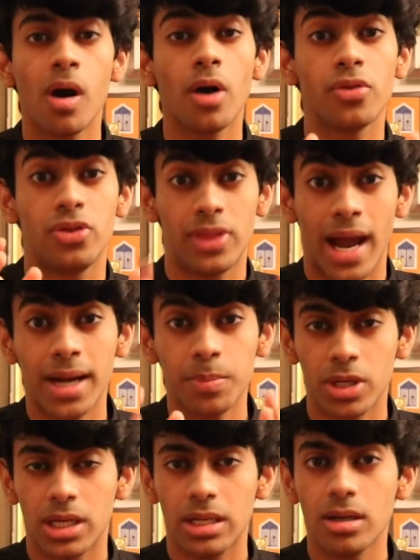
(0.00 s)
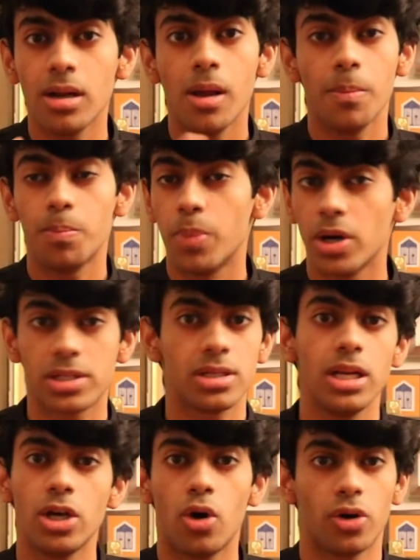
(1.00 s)
how that material
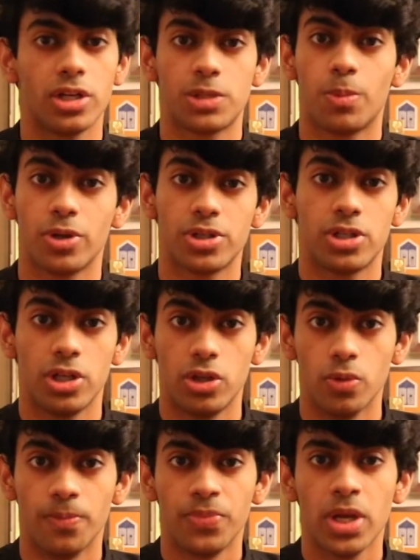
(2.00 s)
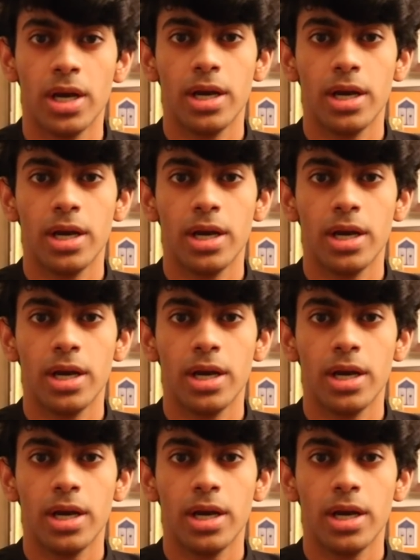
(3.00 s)
personally corresponds to you.